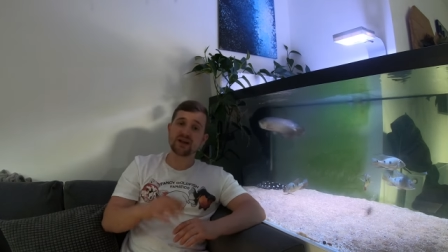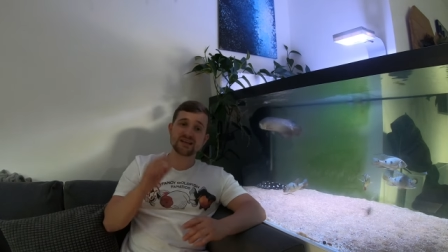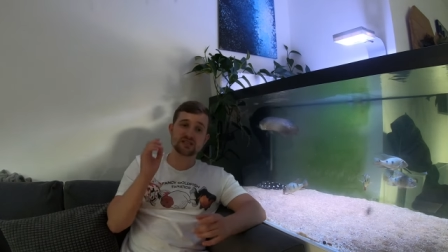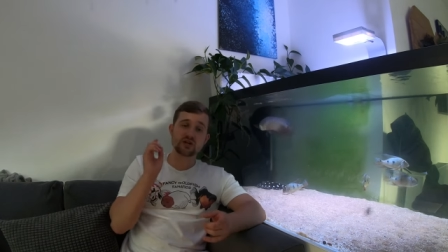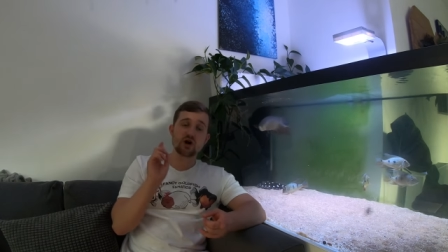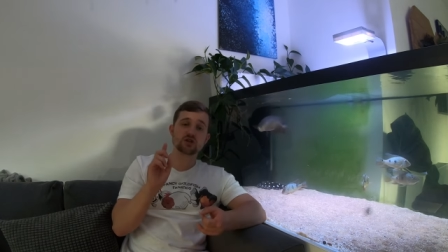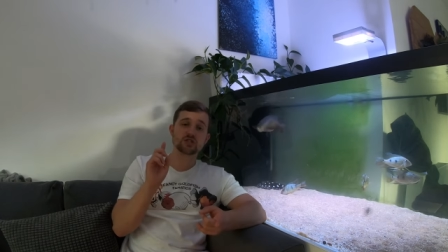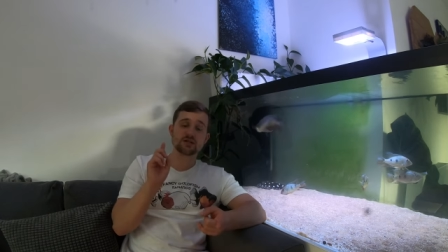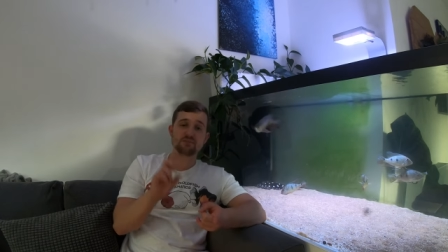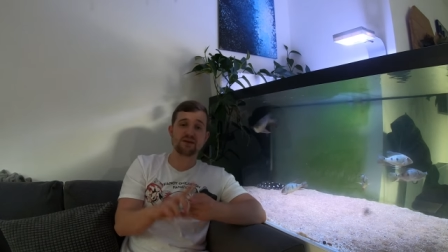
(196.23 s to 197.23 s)
but it has
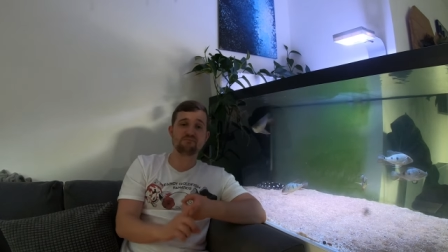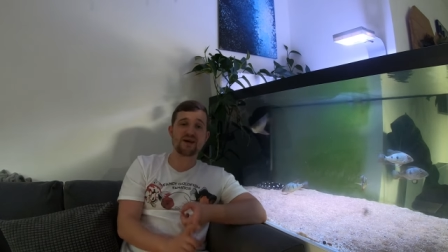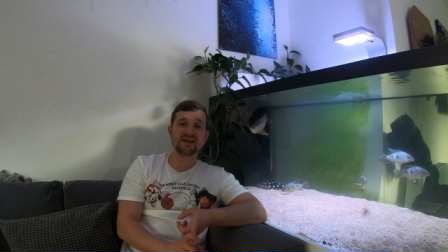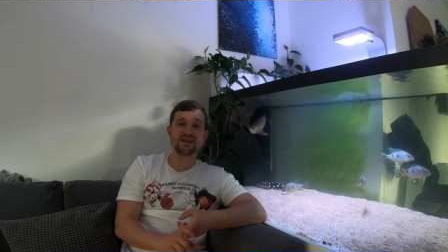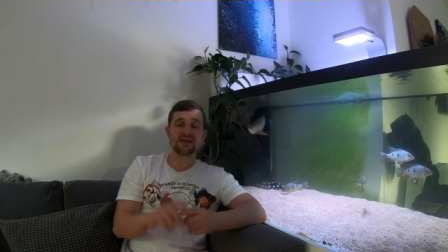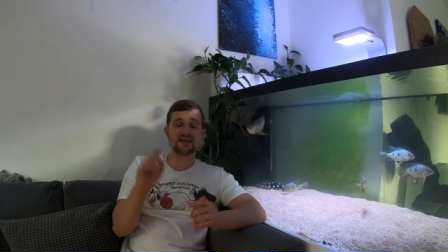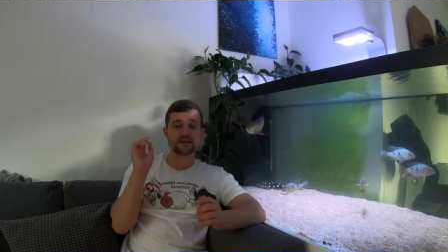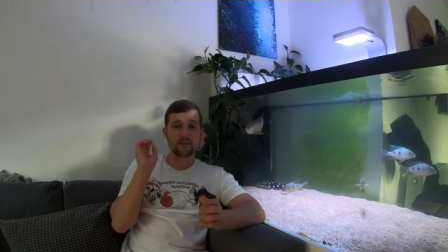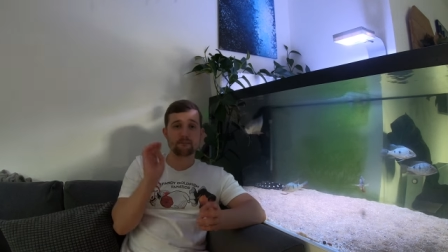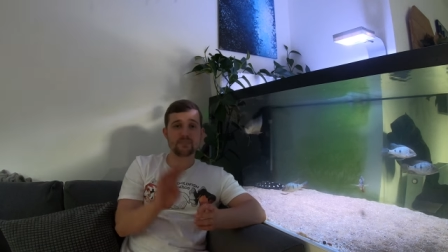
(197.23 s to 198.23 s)
lasted me many
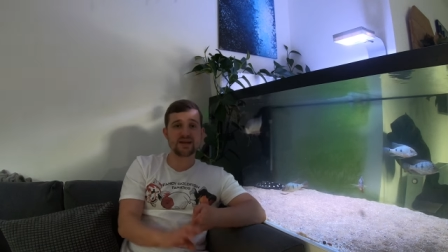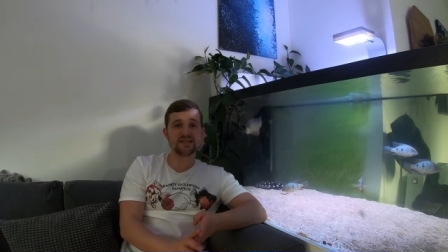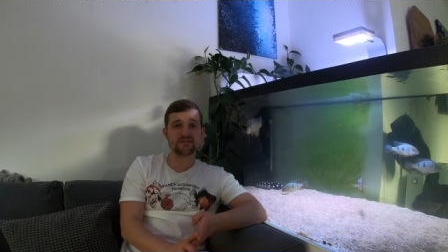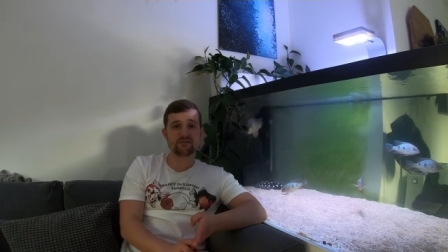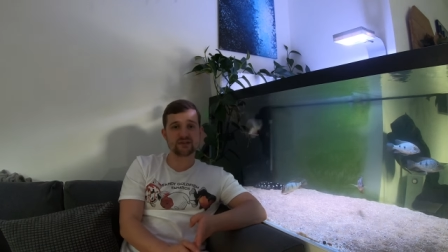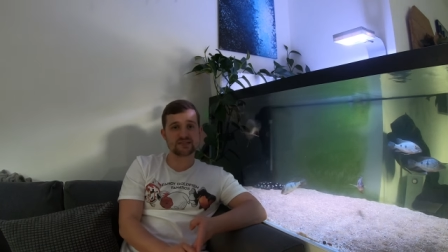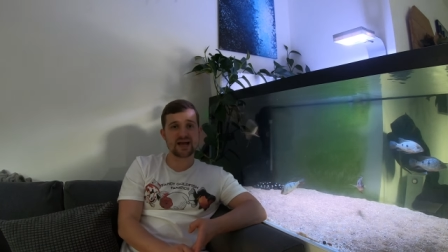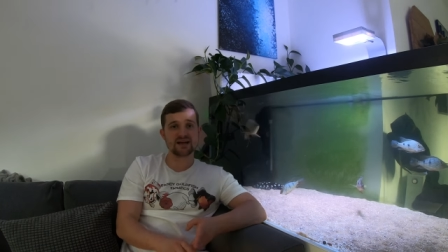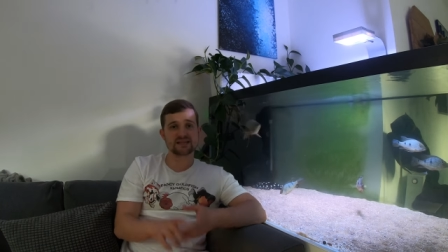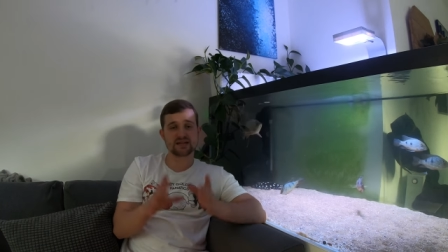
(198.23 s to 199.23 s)
years, many different
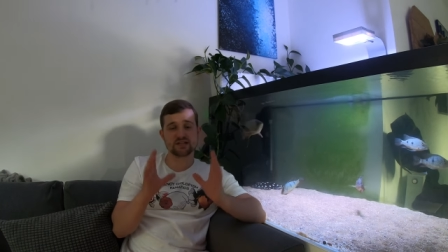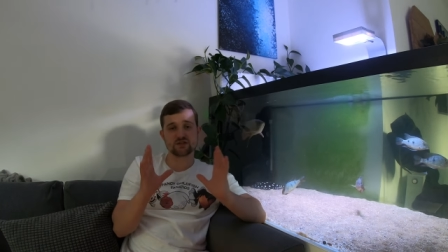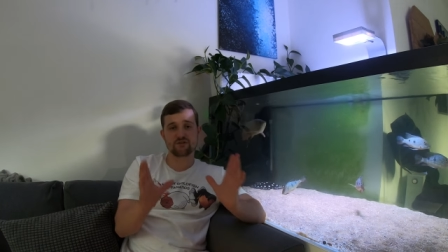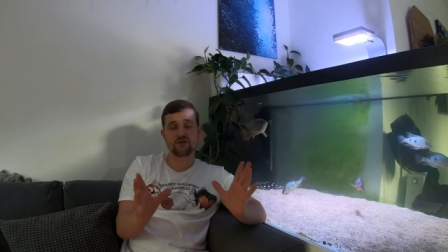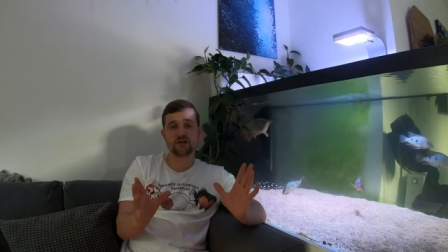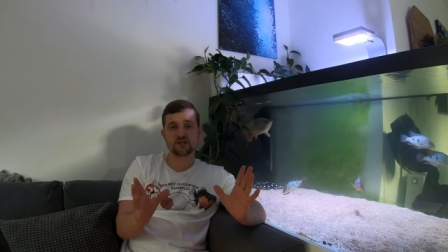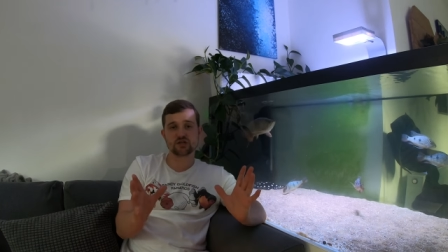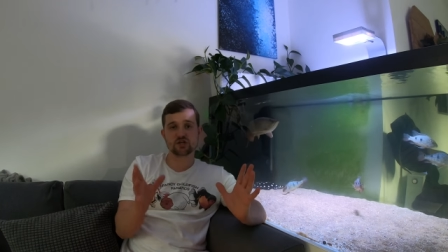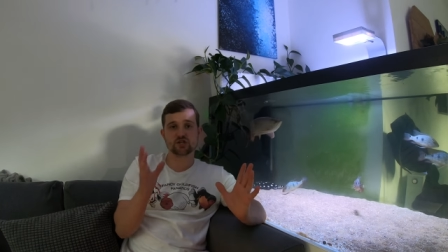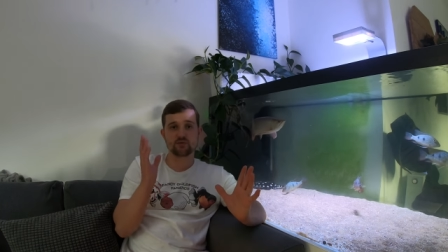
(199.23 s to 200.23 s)
tanks, and it's fully
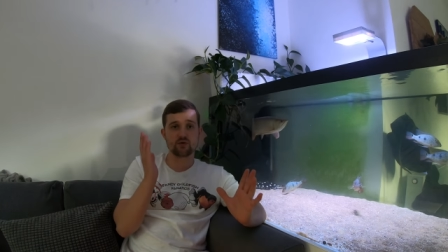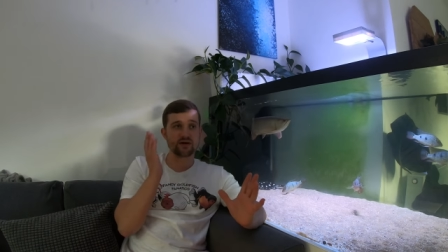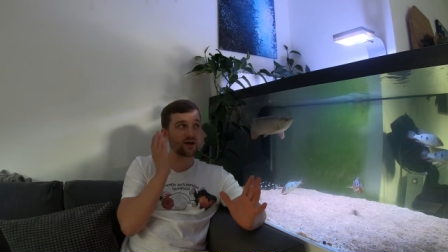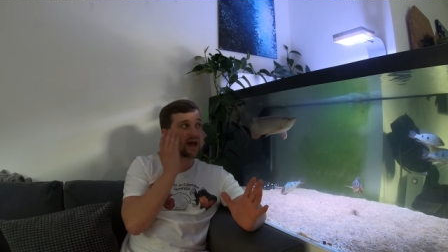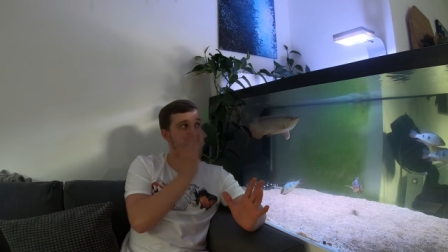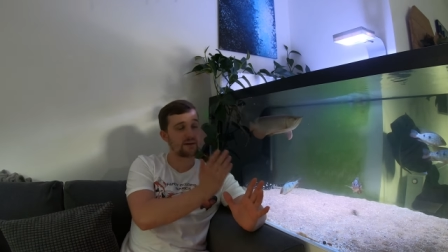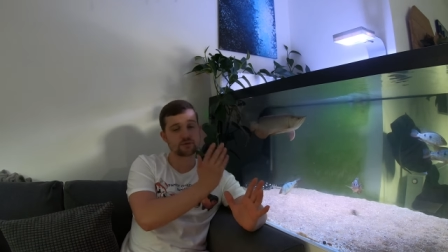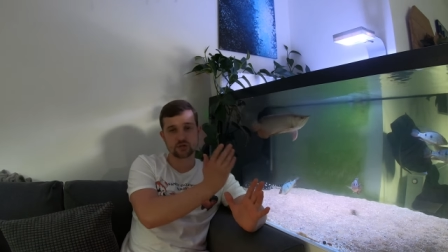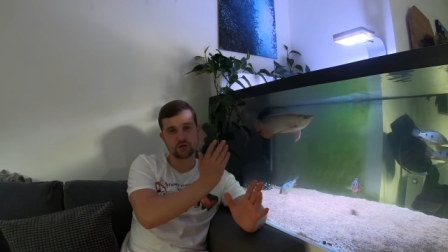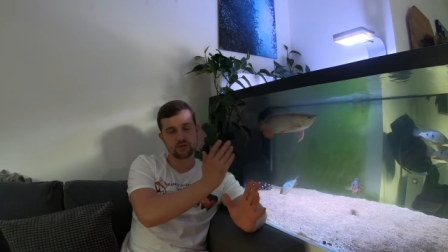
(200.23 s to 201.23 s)
adjustable, and I
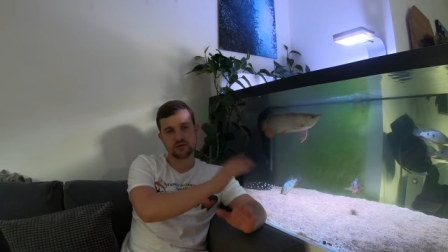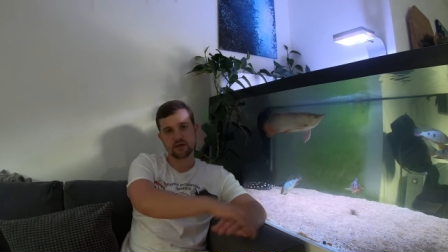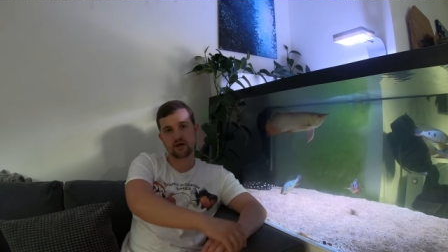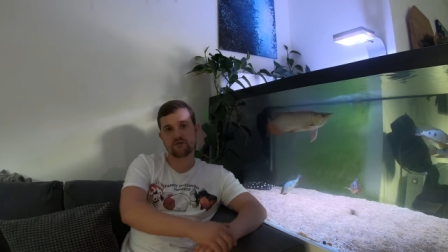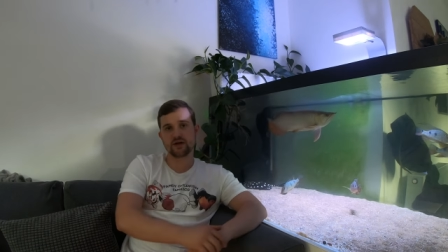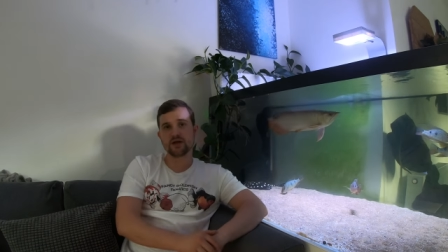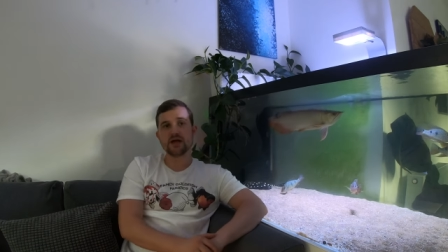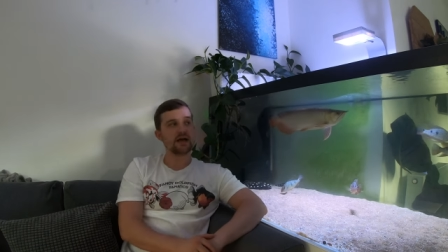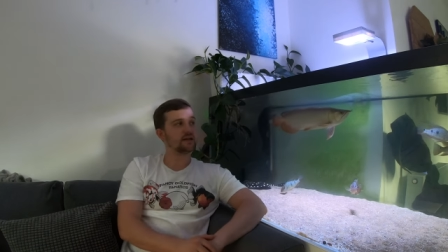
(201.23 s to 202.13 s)
absolutely love it.